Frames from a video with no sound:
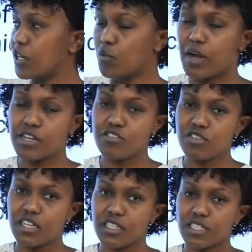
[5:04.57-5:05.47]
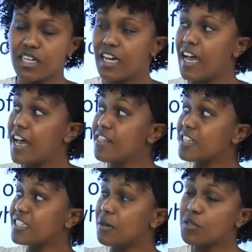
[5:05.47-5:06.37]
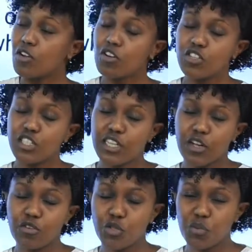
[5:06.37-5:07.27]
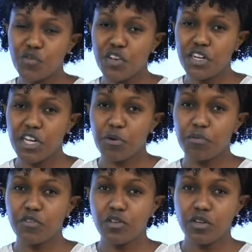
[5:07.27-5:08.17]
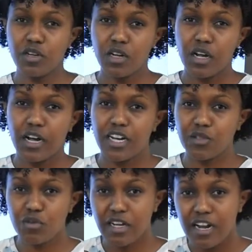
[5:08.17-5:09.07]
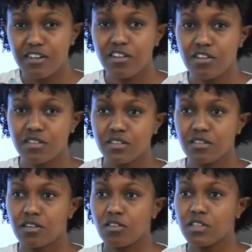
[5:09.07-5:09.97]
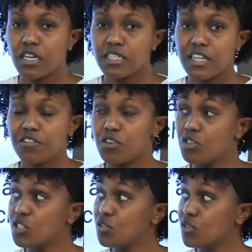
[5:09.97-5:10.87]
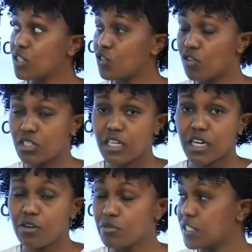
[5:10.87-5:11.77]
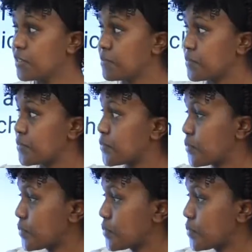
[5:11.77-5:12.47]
that one unit. And these terminologies are going to be very helpful as we carry on several issues in cost accounting.